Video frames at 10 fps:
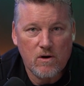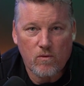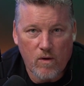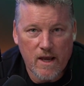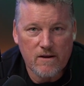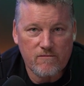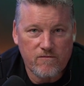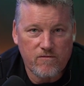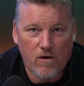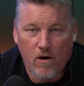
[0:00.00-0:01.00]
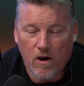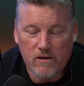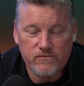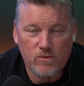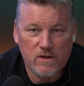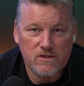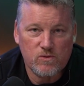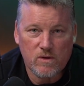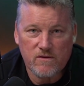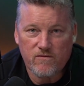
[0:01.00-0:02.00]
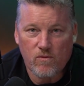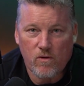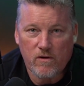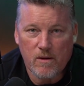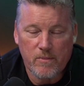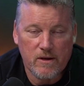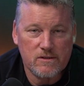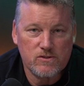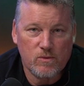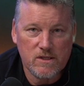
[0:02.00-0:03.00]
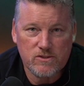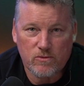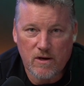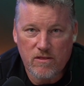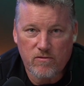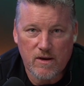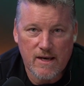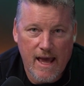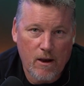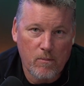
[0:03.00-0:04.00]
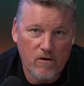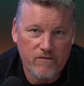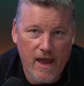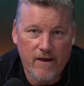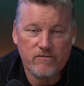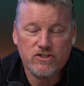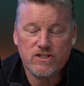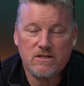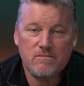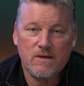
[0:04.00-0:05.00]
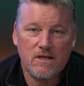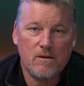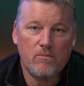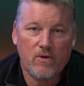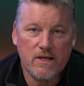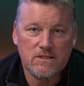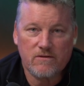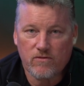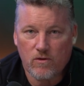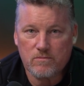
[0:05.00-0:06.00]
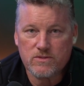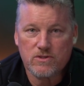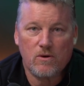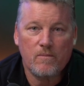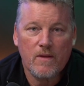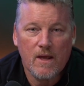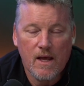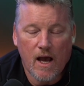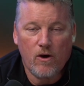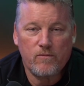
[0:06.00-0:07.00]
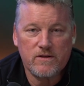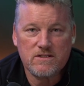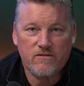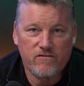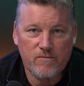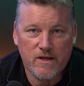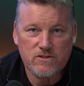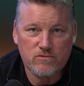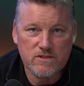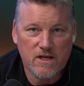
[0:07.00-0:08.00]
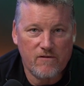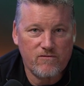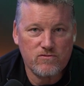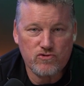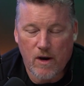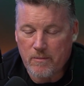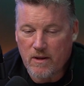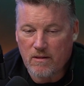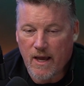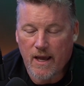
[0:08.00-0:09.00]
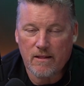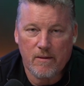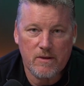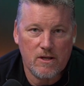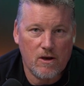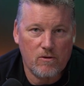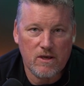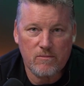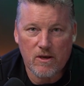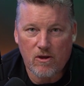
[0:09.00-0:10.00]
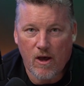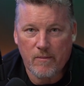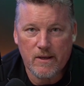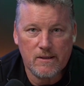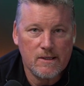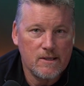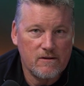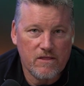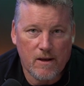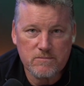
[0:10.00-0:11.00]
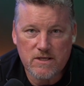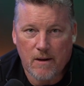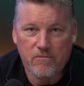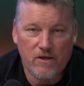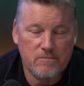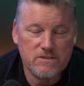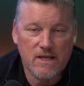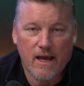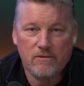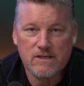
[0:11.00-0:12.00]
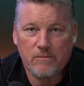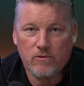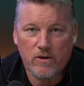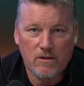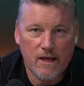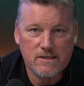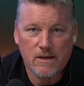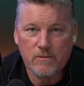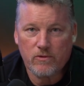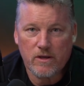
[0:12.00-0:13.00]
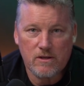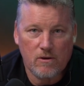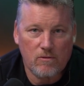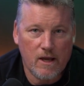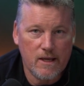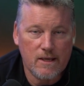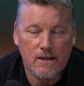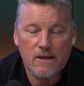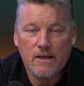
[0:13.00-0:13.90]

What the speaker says: right for all of 2024 compared to 2023, now both average and median price of homes. So I hope this information was helpful. Drop me a line, let me know, give me a comment, thumbs up, thumbs down, tell me what you like, tell me what you don't like.